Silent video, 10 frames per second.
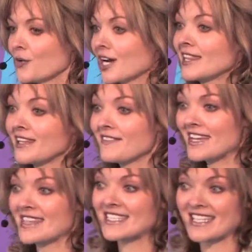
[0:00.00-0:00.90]
We are living
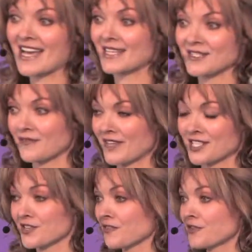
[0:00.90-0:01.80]
in the science
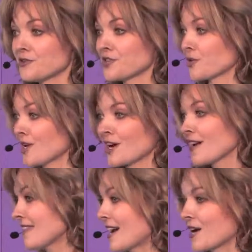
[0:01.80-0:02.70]
fiction future. We are
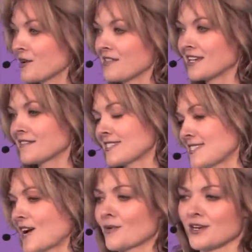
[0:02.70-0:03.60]
there. You think of
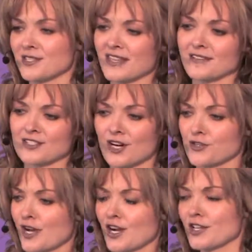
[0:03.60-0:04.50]
Star Wars, you think of Star
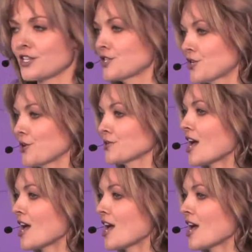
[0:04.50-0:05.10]
Trek, all these shows.